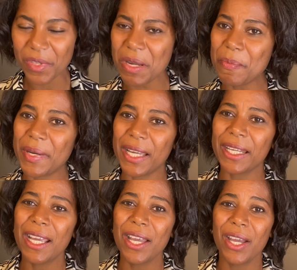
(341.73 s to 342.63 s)
but
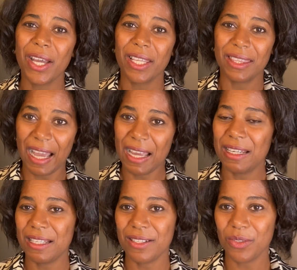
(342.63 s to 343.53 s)

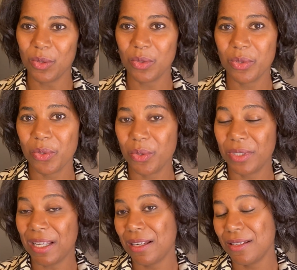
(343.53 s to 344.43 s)
that is
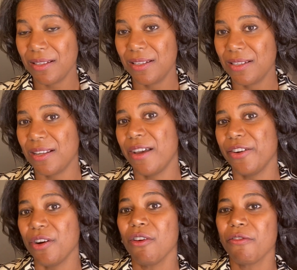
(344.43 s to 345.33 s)
a
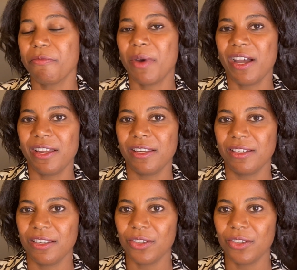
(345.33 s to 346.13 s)
desire of mine,